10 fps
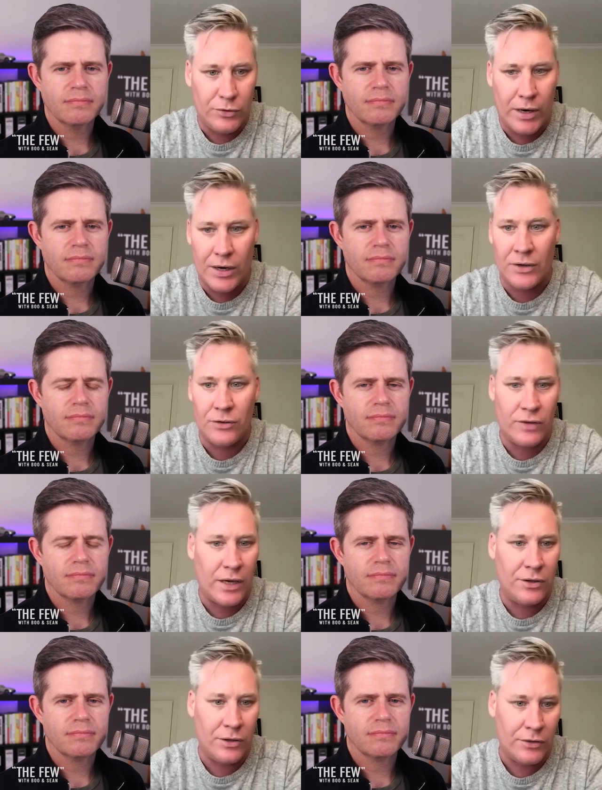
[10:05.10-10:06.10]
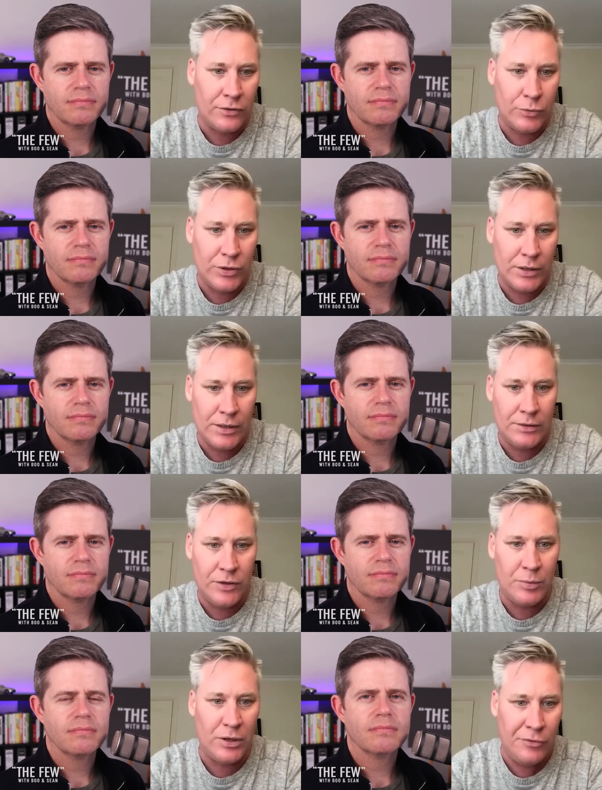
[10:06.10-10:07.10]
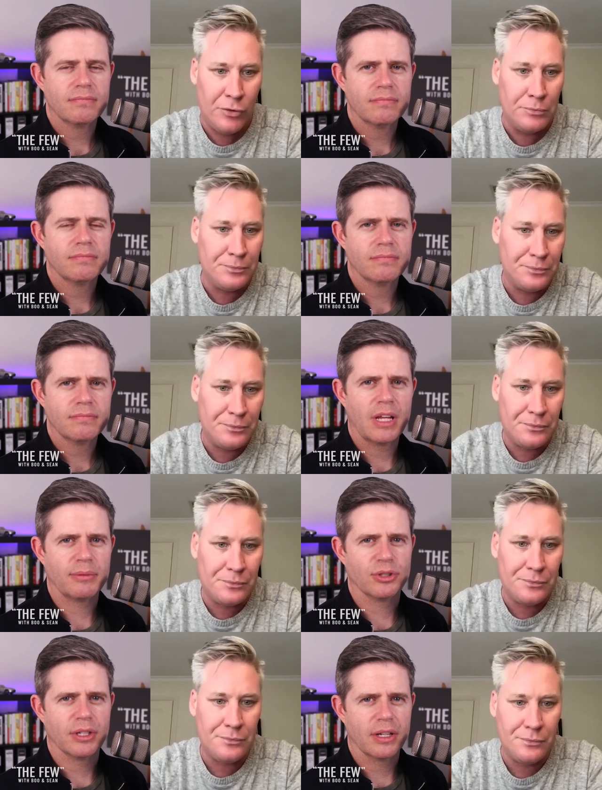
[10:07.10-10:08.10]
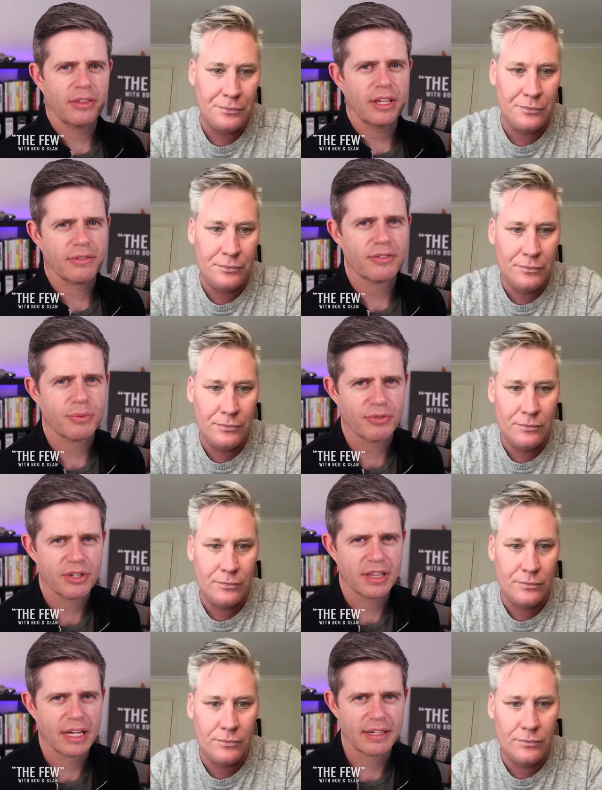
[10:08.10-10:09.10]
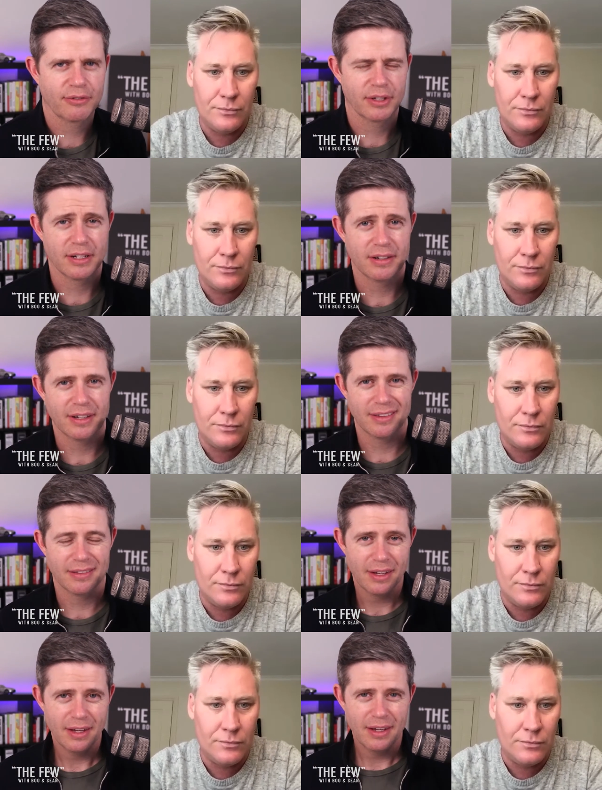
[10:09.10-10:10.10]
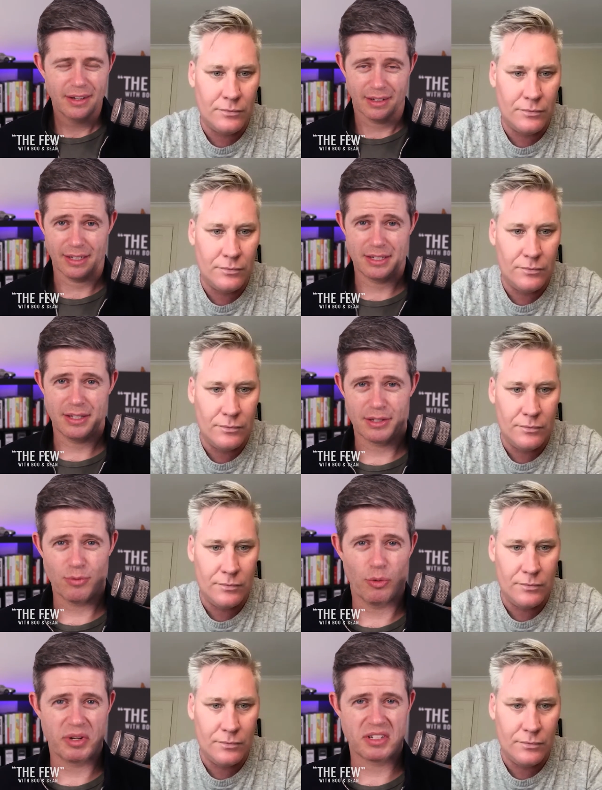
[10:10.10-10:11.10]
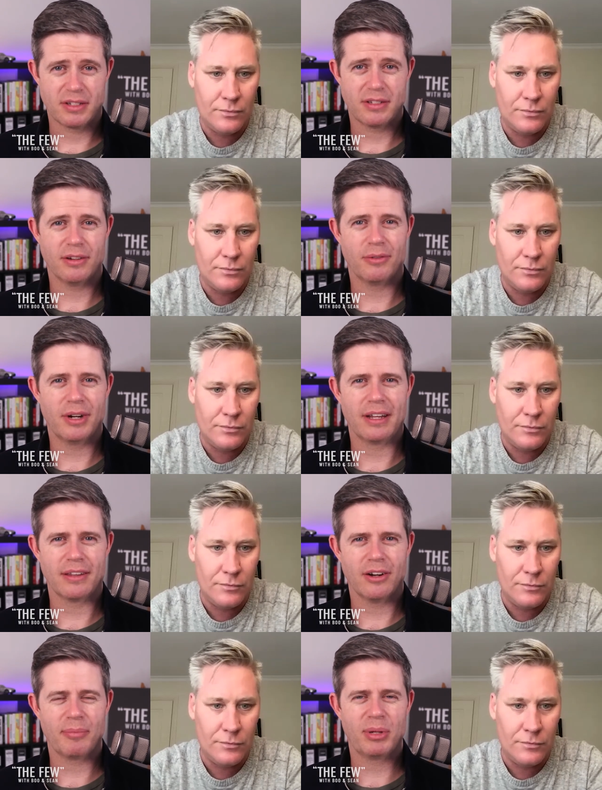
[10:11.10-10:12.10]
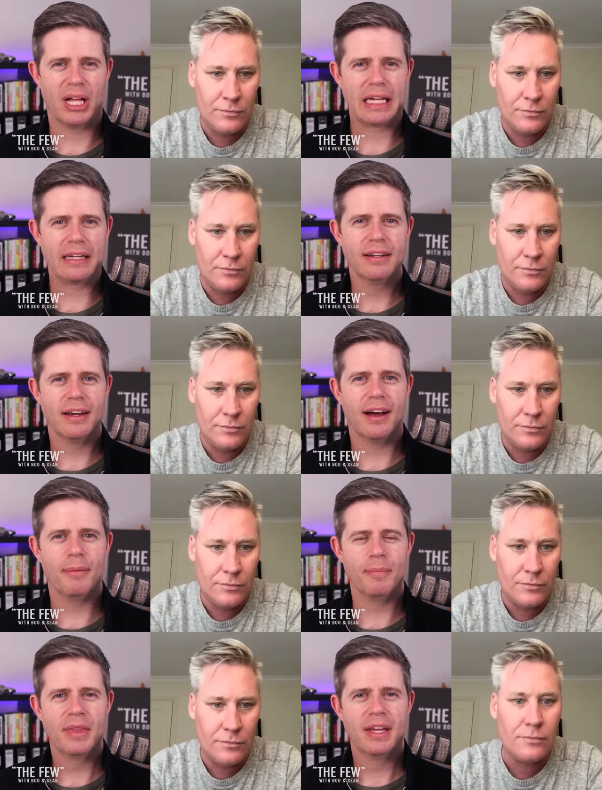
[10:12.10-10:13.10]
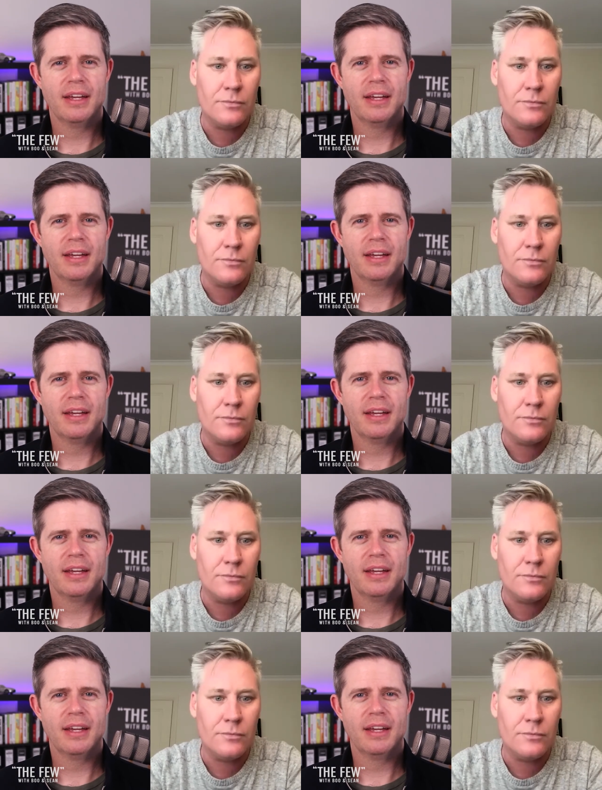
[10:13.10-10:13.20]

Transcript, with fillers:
Speaker 1: around understanding your customer.
Speaker 2: Absolutely. And I think if we've seen that definitely in, in at least in the small business arena that I play in, um,